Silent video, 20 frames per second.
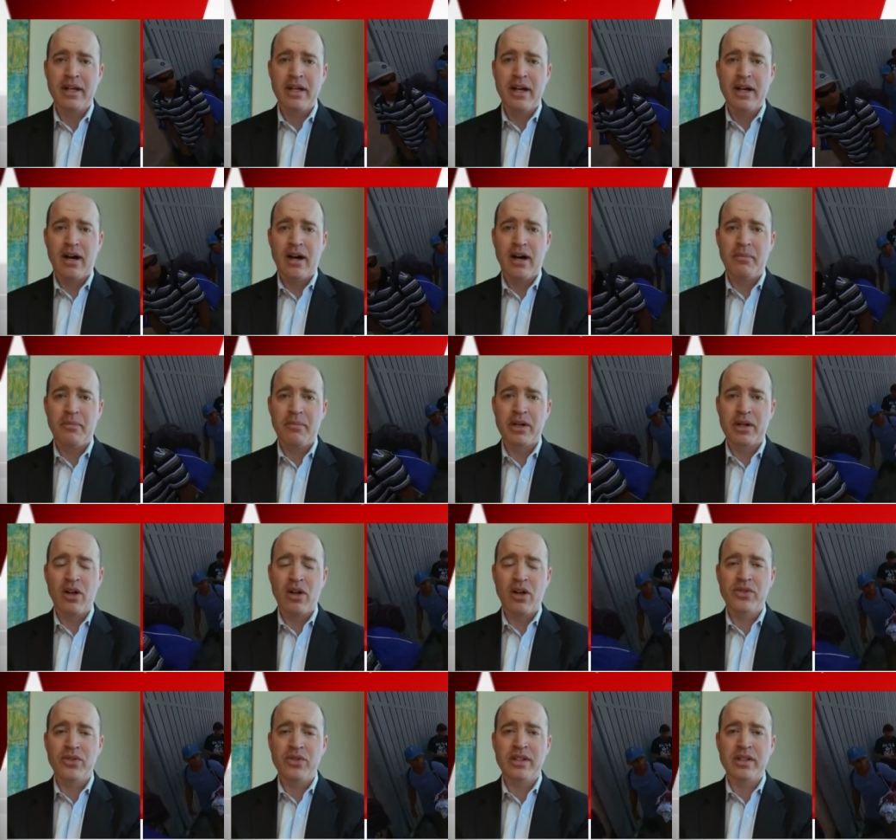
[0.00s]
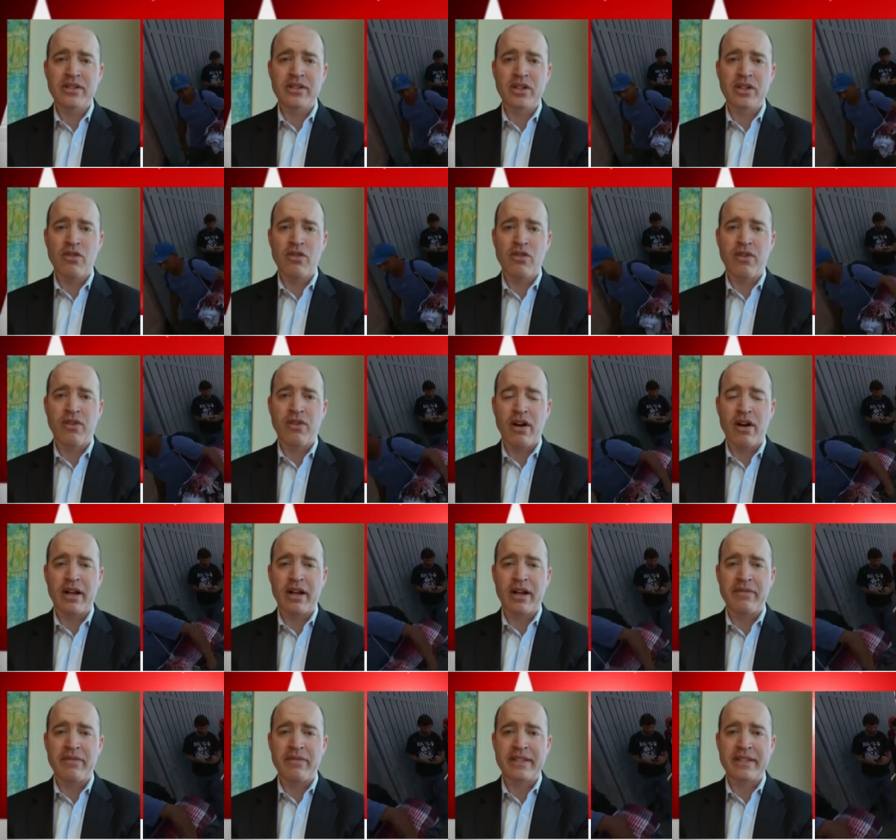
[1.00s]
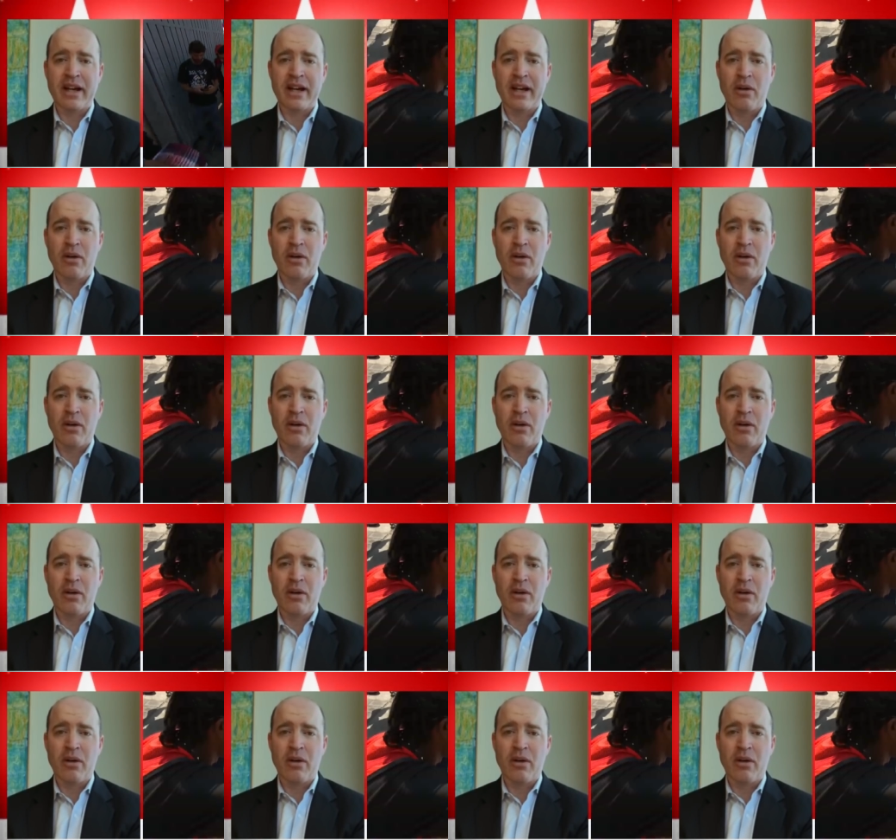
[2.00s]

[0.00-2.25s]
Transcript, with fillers: uh, but also doesn't go far enough to help